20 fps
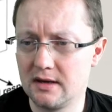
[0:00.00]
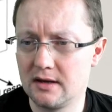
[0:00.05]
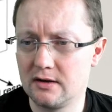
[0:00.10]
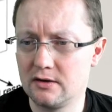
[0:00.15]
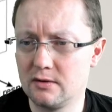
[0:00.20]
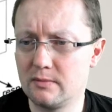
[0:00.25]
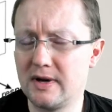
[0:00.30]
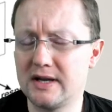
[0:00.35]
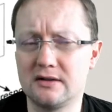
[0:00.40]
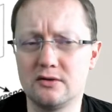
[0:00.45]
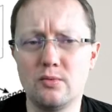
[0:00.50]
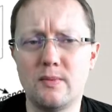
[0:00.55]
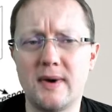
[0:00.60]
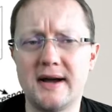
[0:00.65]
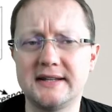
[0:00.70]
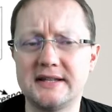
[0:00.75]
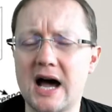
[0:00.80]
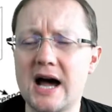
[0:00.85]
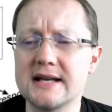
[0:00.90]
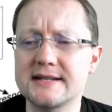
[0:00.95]
You
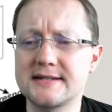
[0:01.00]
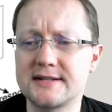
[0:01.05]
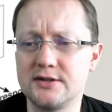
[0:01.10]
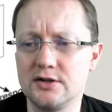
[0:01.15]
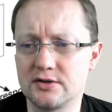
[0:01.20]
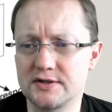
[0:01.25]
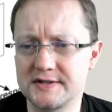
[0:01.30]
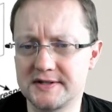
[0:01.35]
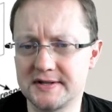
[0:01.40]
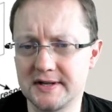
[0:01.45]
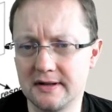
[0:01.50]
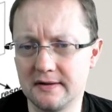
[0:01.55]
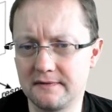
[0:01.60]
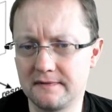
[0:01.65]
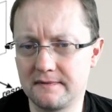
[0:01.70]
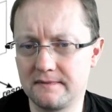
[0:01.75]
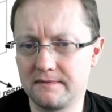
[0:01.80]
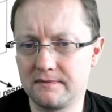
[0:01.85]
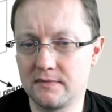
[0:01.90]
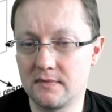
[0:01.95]
might ask
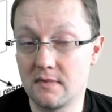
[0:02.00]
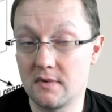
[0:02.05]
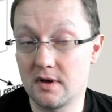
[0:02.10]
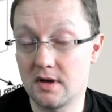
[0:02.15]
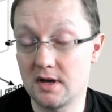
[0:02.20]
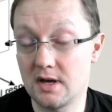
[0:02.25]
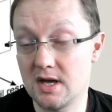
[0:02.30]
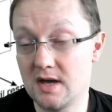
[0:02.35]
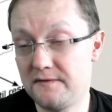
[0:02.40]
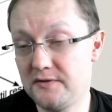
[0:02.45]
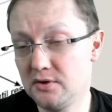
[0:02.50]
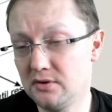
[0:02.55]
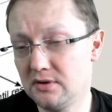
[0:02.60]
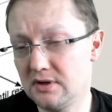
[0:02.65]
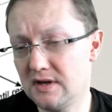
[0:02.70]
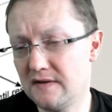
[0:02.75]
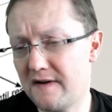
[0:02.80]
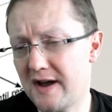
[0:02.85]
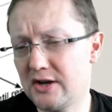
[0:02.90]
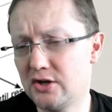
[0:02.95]
yourself,
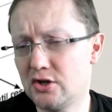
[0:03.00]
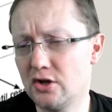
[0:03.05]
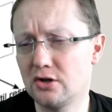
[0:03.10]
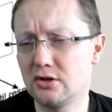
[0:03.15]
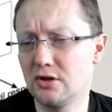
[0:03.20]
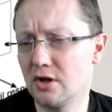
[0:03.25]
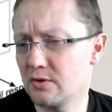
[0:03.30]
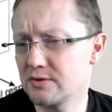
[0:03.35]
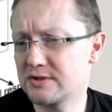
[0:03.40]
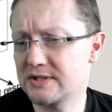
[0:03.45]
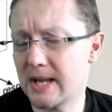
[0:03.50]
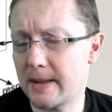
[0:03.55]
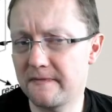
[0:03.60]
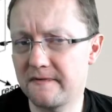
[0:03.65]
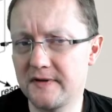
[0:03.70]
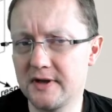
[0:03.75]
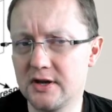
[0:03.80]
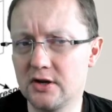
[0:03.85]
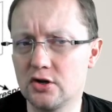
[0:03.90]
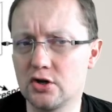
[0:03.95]
if I don't know
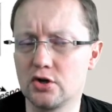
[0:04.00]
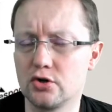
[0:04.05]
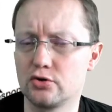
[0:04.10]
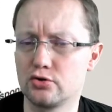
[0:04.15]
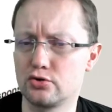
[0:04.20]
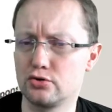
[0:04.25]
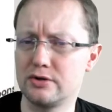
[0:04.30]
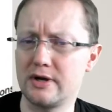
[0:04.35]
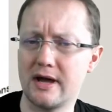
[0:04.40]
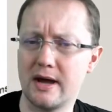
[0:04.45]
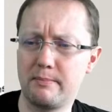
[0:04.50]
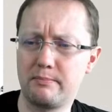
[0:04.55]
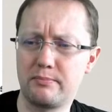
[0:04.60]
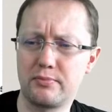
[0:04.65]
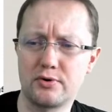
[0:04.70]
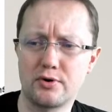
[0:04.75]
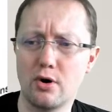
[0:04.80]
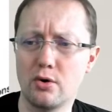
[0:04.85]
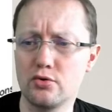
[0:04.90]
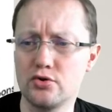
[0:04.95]
something, should I
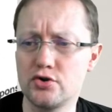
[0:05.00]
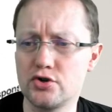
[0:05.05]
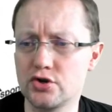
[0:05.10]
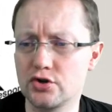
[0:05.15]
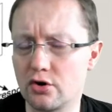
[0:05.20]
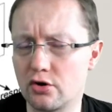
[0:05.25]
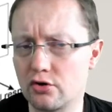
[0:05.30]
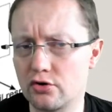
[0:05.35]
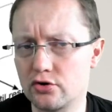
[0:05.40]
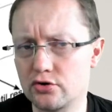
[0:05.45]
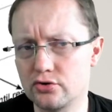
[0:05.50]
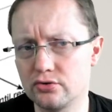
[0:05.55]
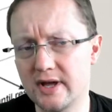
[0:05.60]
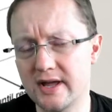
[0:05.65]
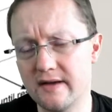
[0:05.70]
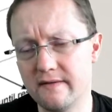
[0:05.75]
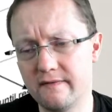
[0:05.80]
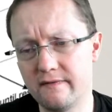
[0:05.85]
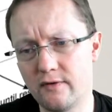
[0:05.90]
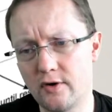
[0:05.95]
approach or should I
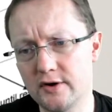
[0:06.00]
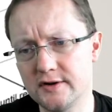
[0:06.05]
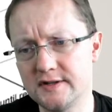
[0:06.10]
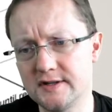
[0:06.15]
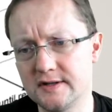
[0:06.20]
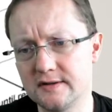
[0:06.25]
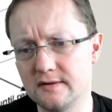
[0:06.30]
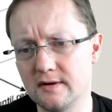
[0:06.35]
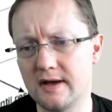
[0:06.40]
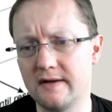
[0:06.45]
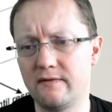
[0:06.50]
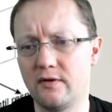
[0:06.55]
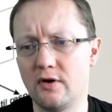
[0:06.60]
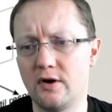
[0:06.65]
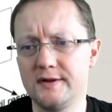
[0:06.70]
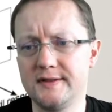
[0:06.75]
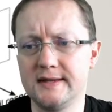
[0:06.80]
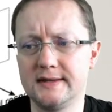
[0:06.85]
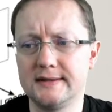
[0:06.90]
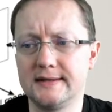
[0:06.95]
avoid
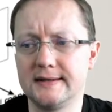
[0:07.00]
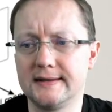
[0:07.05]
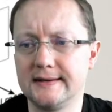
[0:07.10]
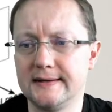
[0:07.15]
it?